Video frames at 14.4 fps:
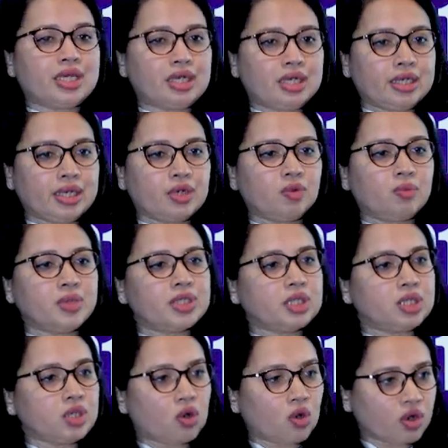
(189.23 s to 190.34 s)

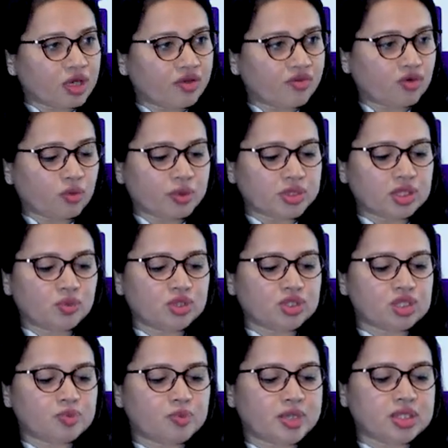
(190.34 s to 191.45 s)
retinopathy or nephropathy which
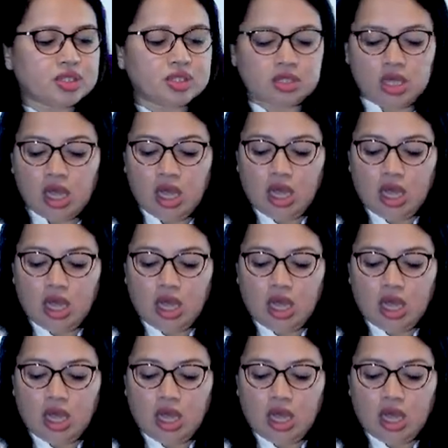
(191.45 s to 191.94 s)
is present,